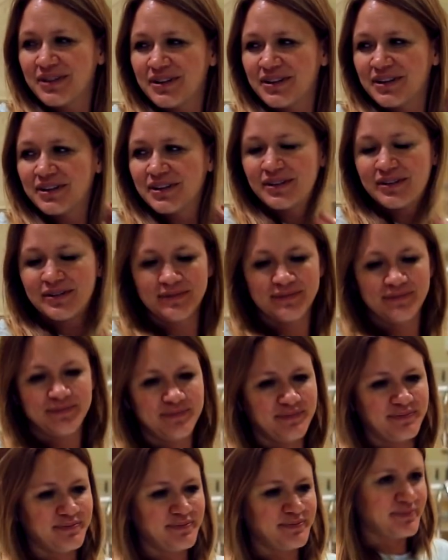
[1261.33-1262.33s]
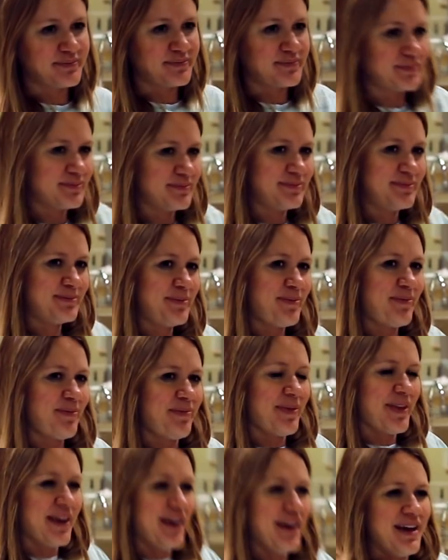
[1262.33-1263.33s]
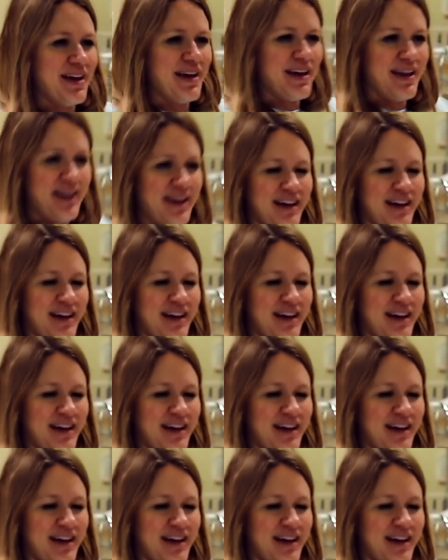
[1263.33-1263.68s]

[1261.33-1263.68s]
Recovery room, which we're not sure where that is, but.